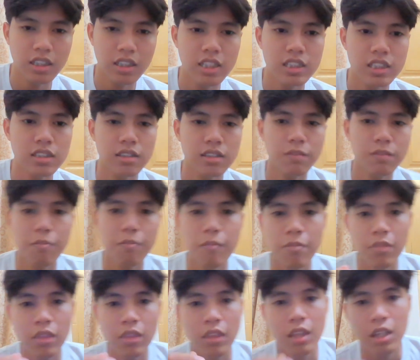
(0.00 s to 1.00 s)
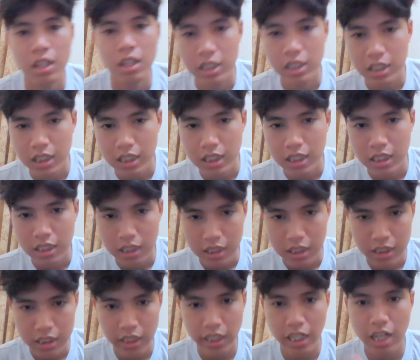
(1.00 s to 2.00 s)
That's it.
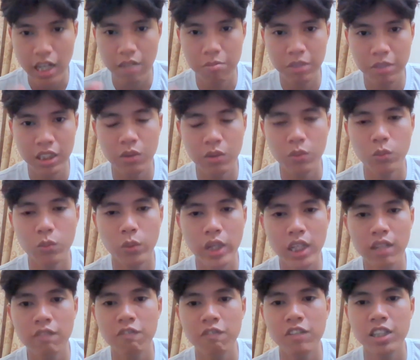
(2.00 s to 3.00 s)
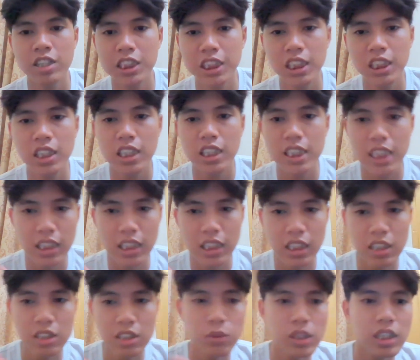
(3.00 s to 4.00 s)
Say amin when finishing
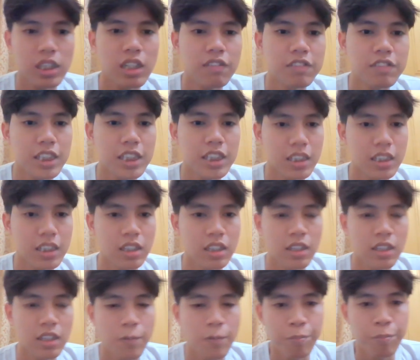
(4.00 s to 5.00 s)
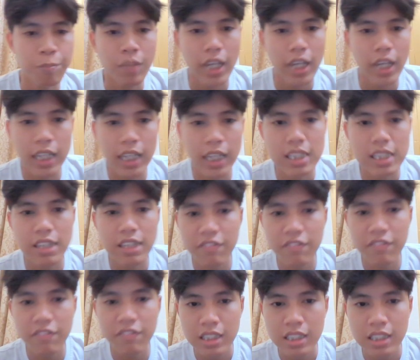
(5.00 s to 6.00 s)
reciting surah al-fatihah. And the
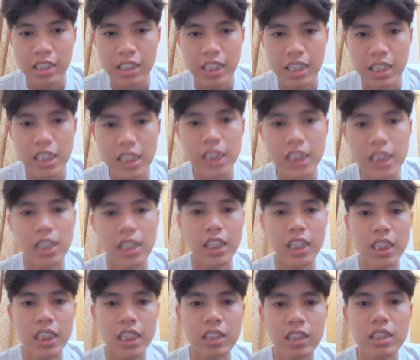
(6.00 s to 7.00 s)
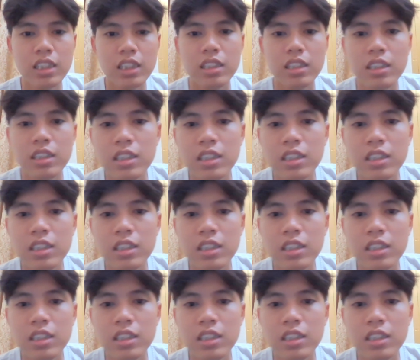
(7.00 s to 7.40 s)
seventh is reading the